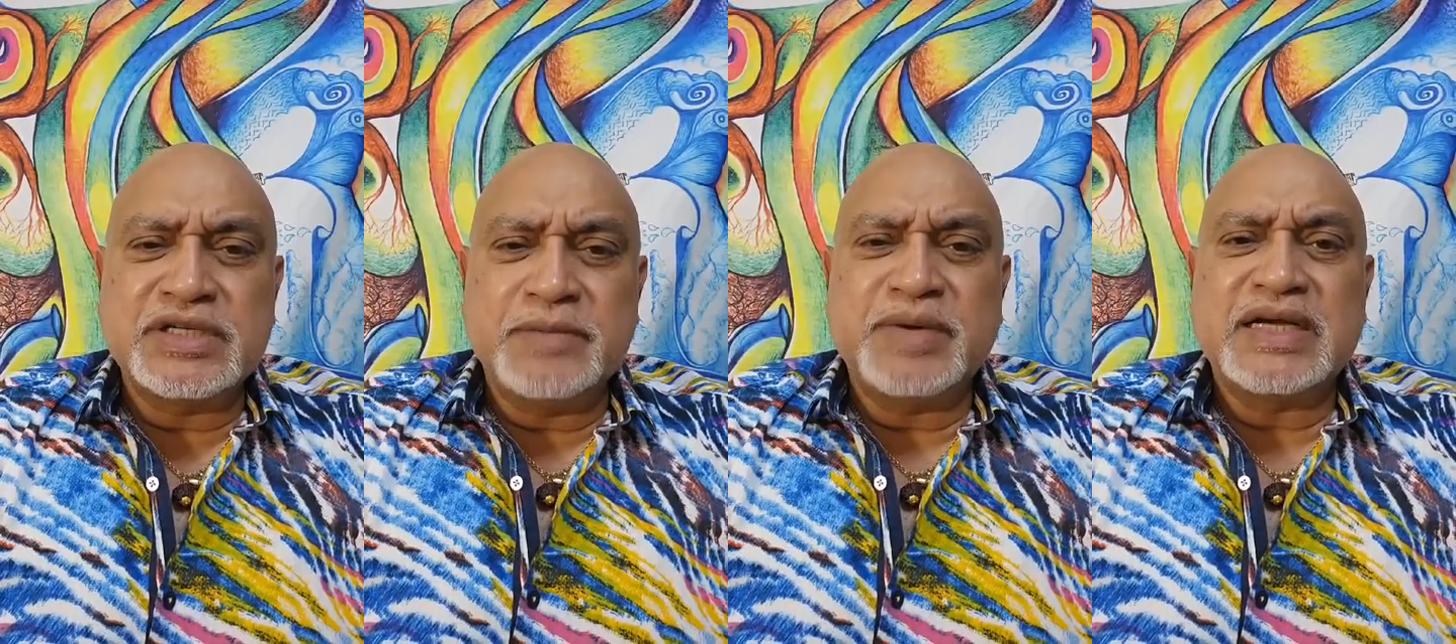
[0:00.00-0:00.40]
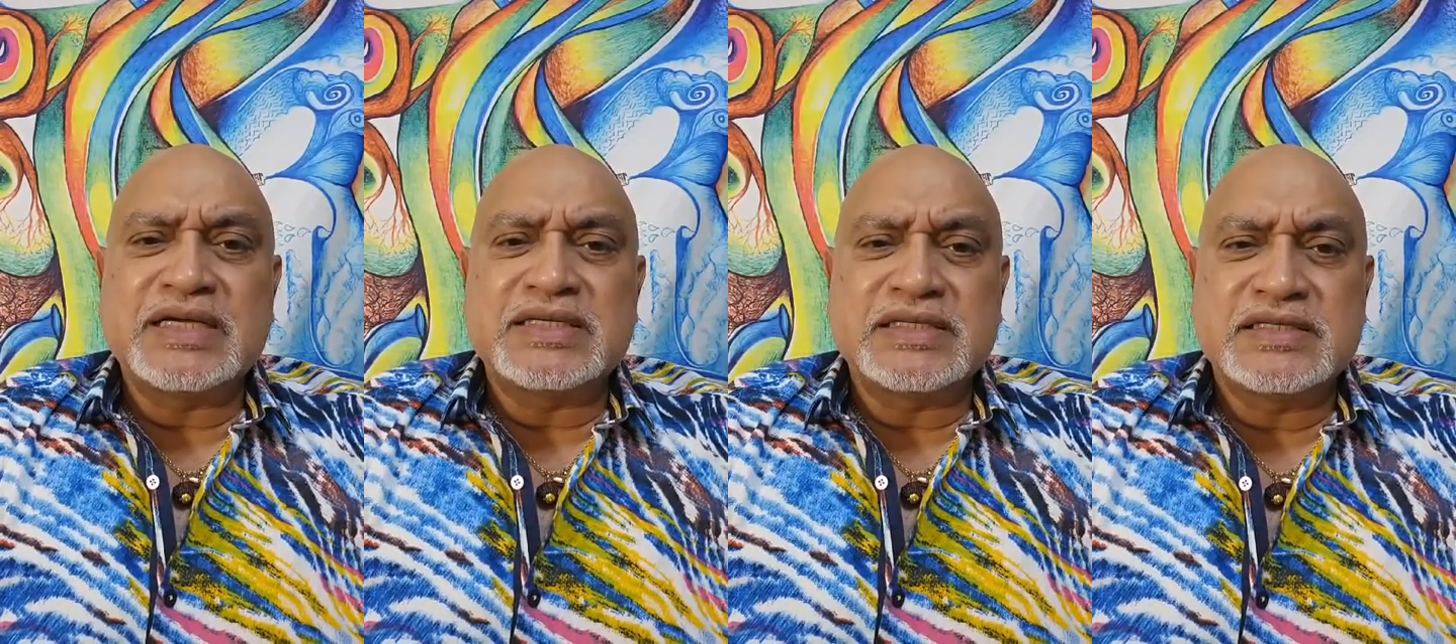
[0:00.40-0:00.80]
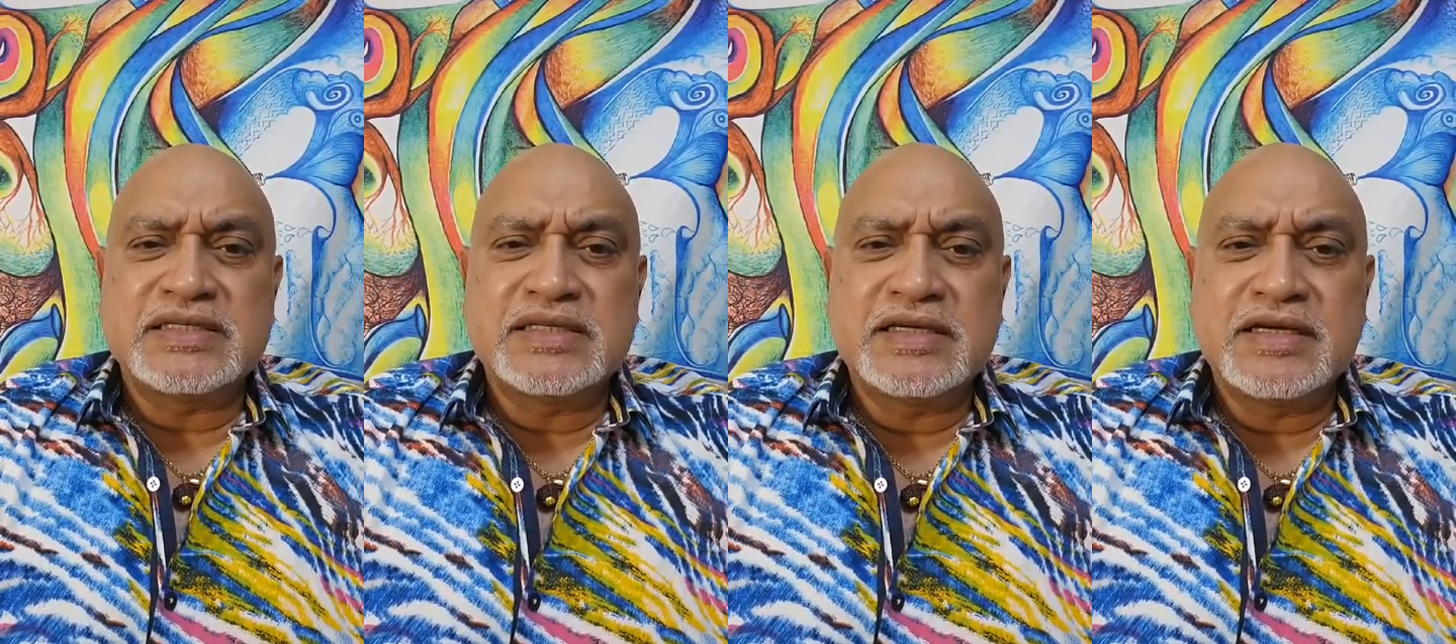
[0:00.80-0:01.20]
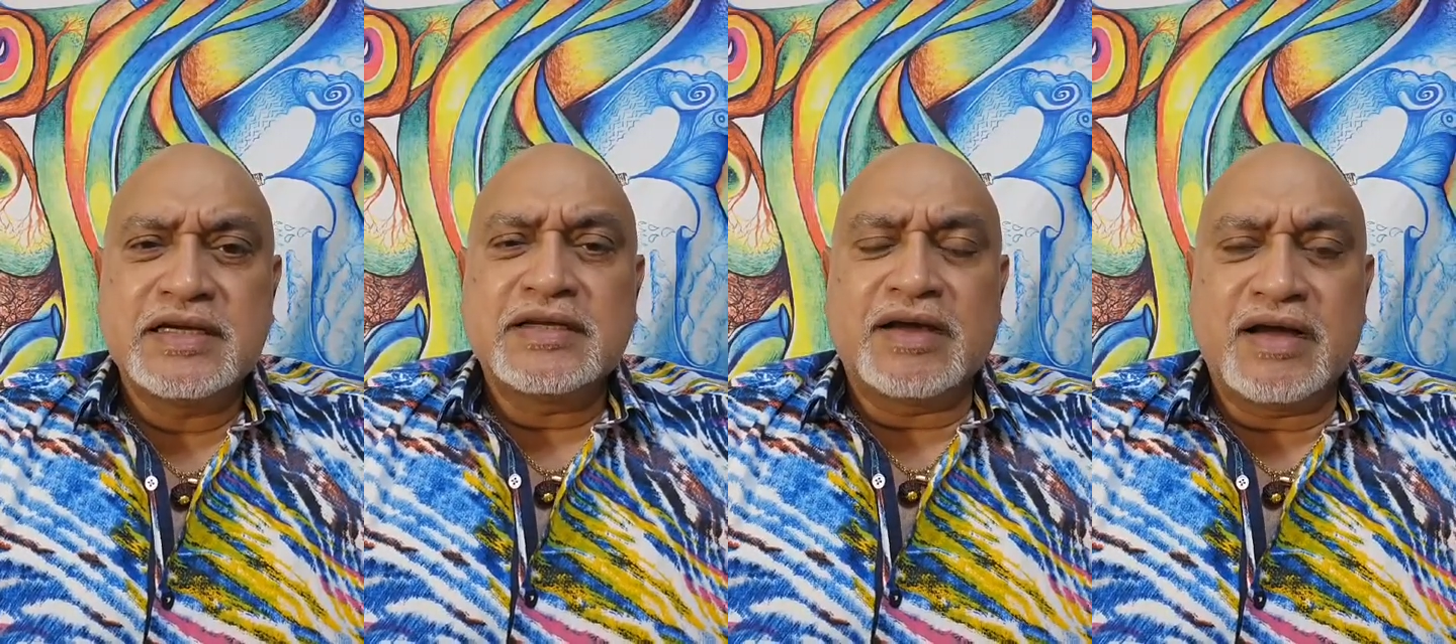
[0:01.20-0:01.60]
the past
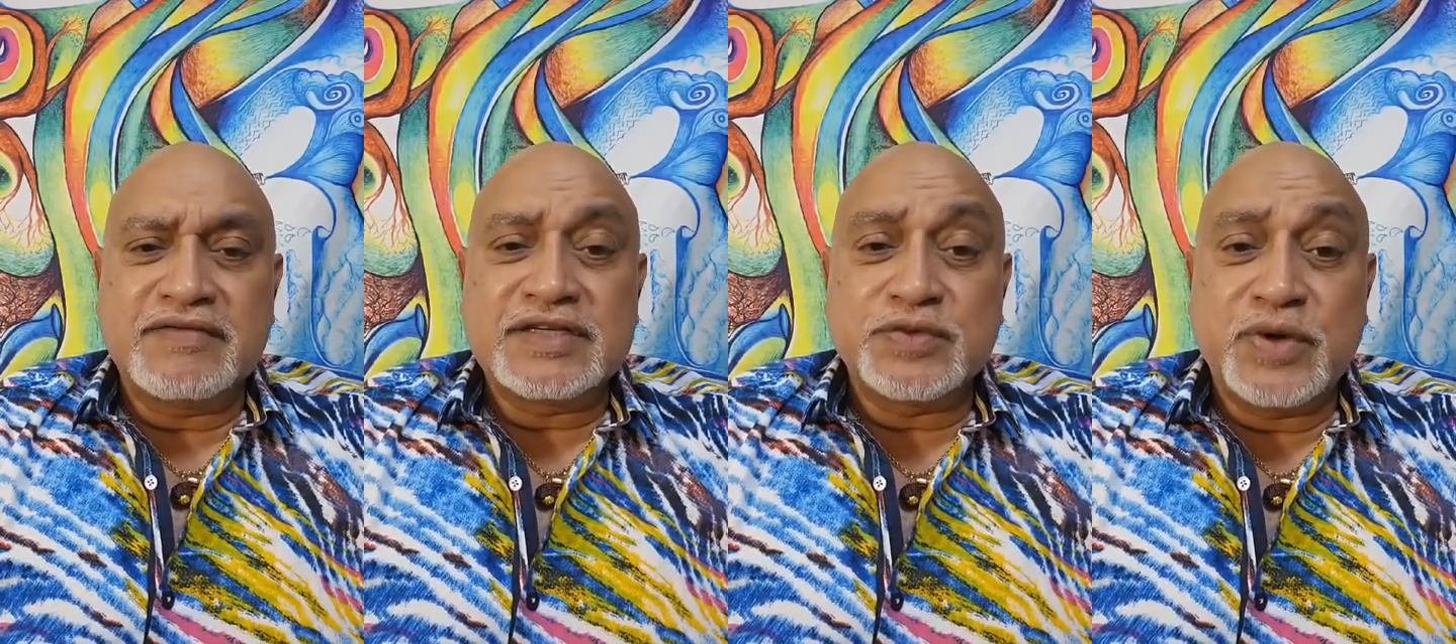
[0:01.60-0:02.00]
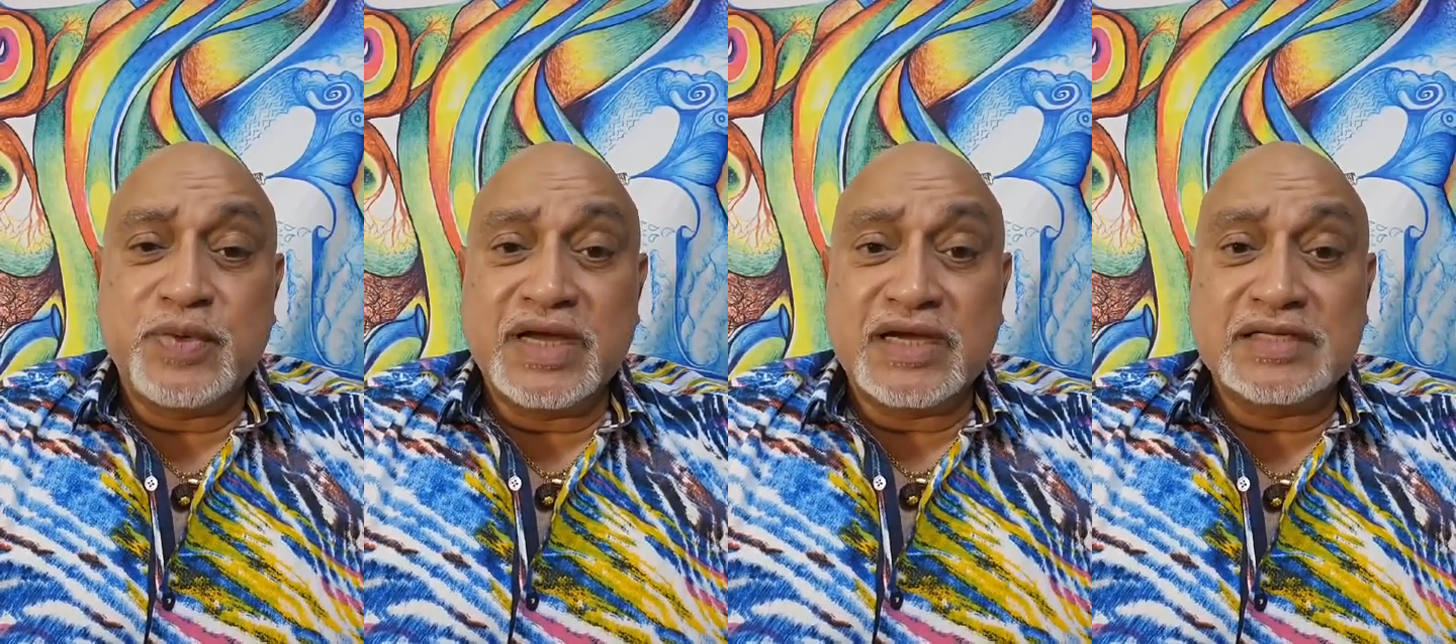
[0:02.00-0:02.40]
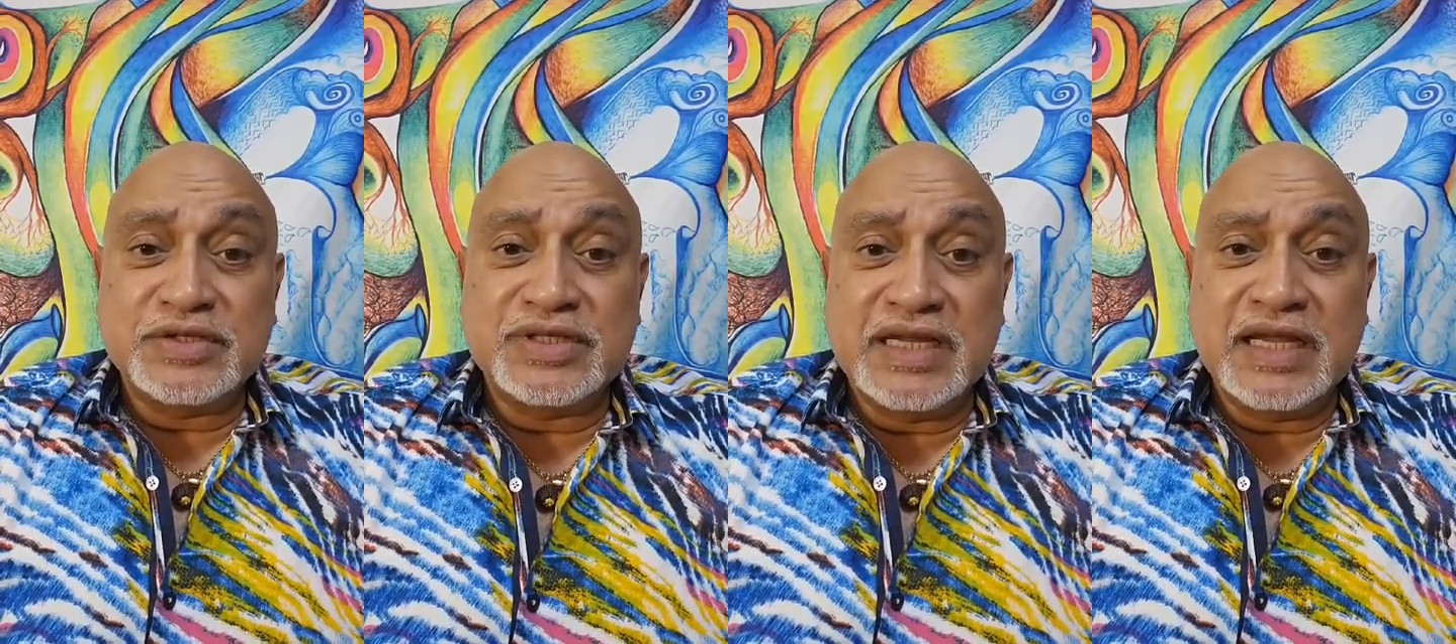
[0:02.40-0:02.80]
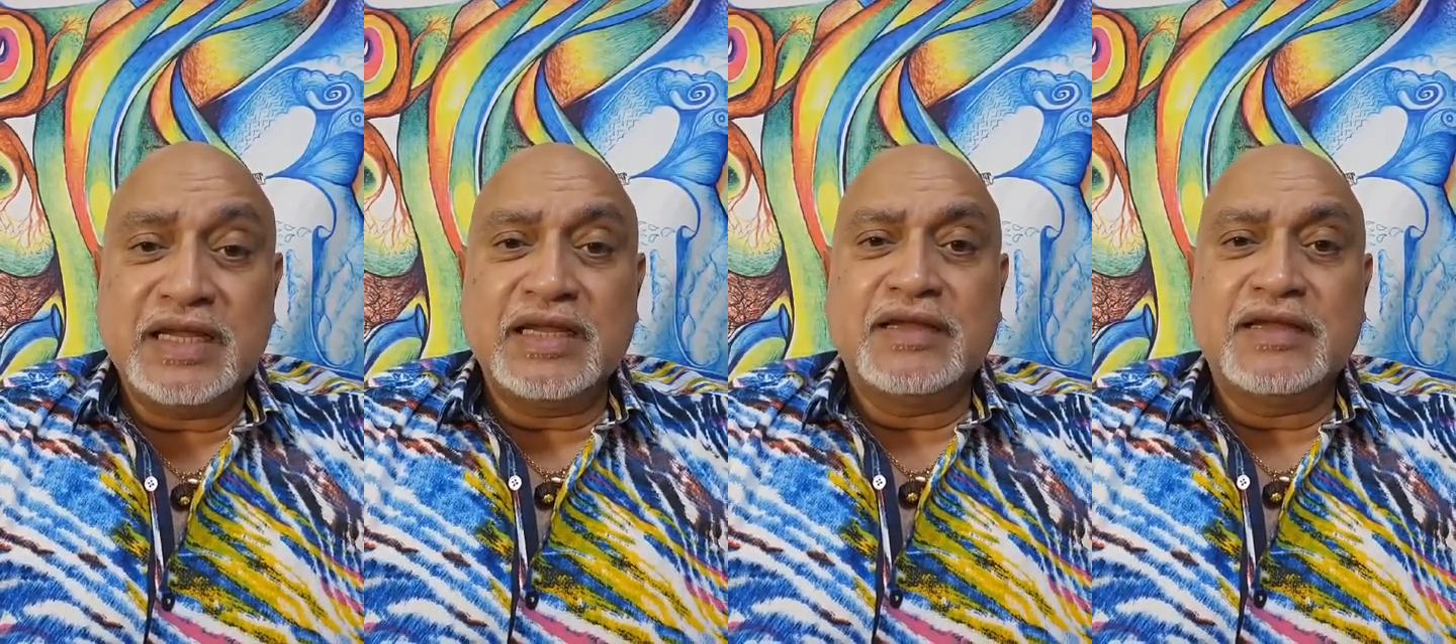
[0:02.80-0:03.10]
to have us where we are today.